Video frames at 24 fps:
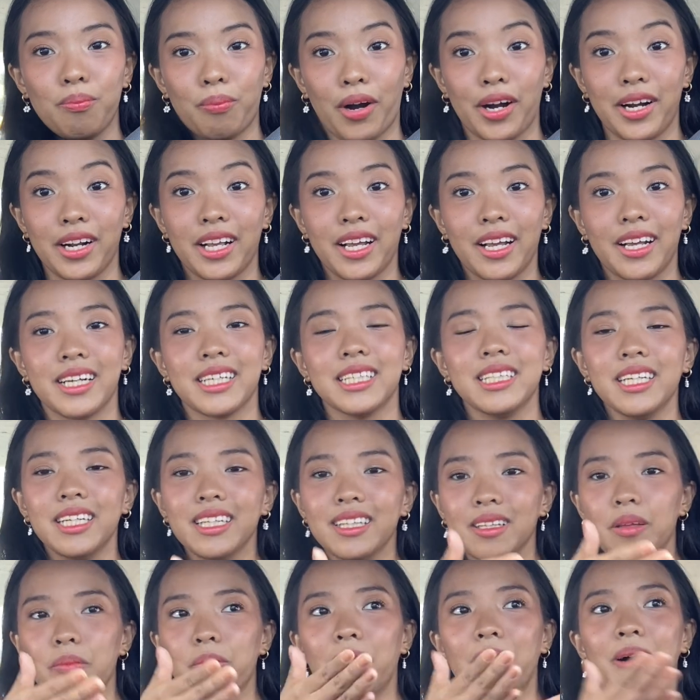parking, kasi
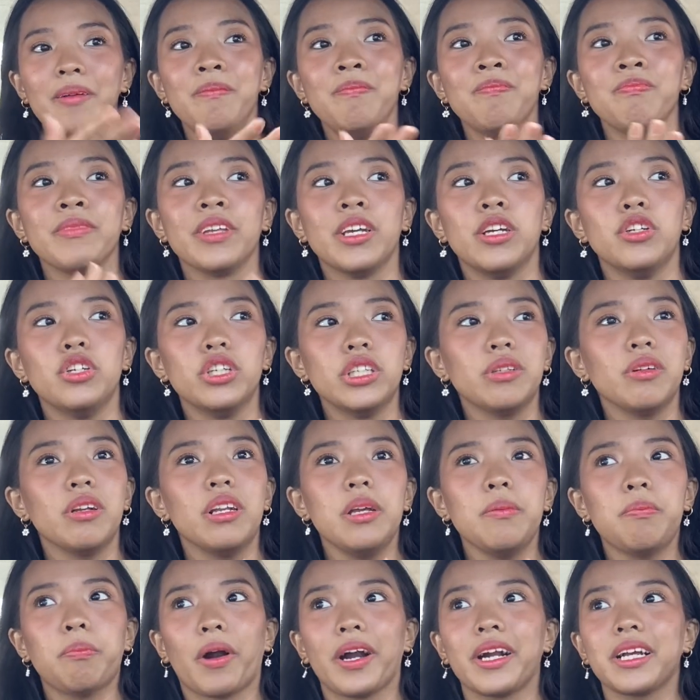'di ba?
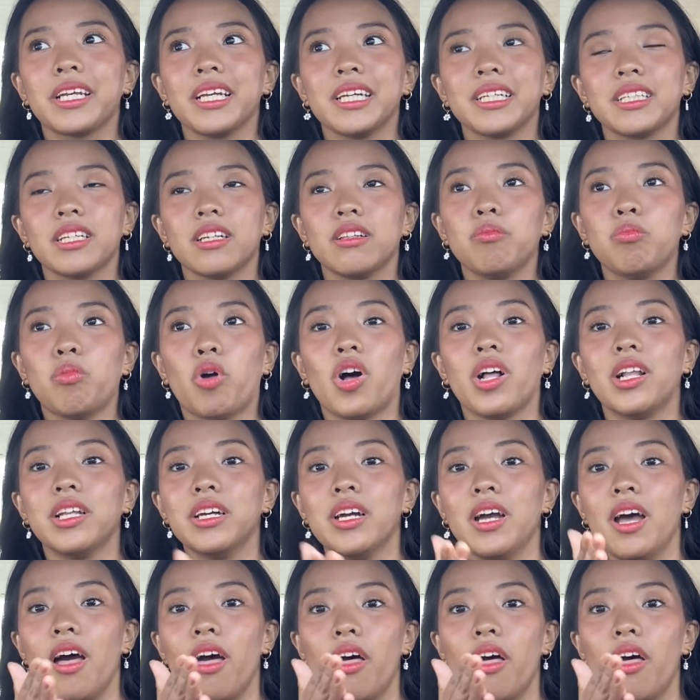Usually parkings in mall,